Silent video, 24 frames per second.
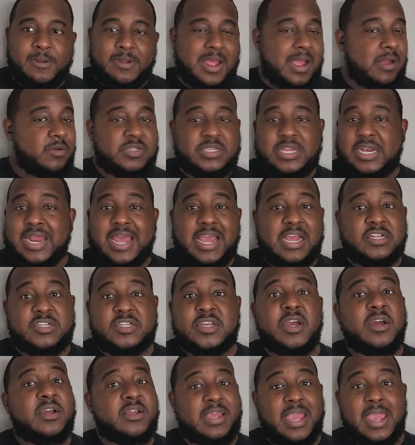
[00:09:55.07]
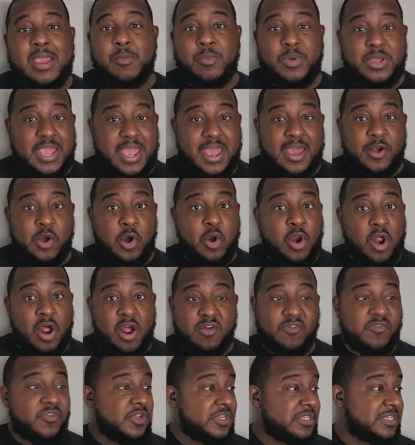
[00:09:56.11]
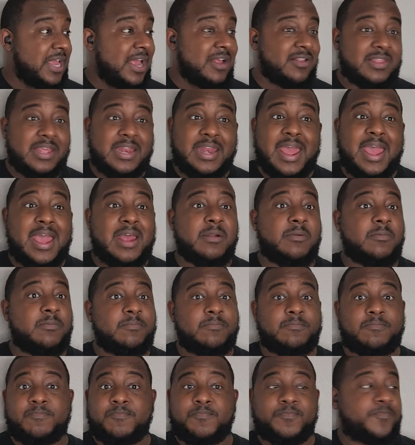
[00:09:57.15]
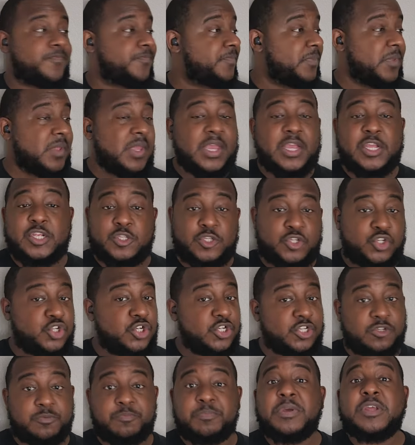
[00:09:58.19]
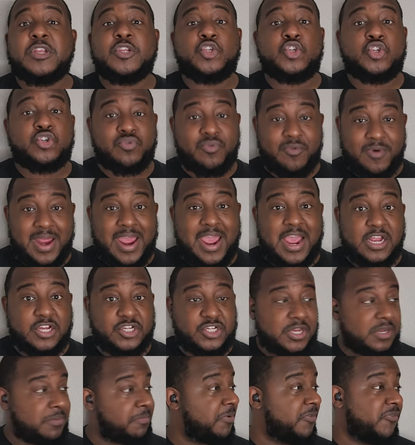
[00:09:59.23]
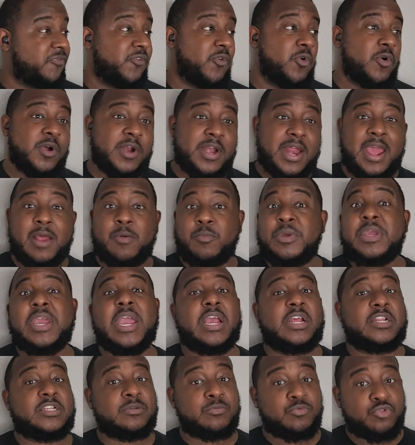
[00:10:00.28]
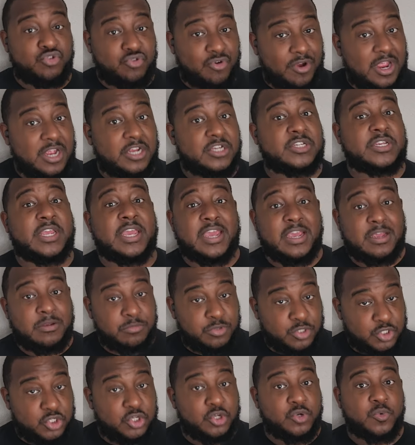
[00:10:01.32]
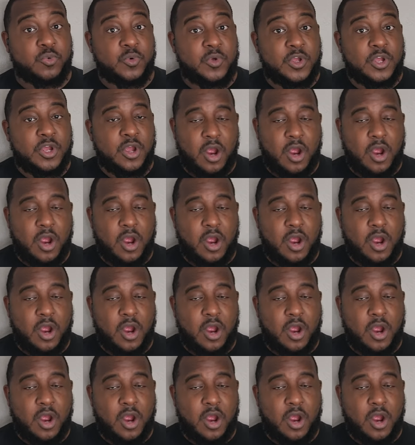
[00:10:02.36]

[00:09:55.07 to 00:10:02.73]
That was the last good game we had on offense. After that, it's just been trash. And before that, we had some trash games too.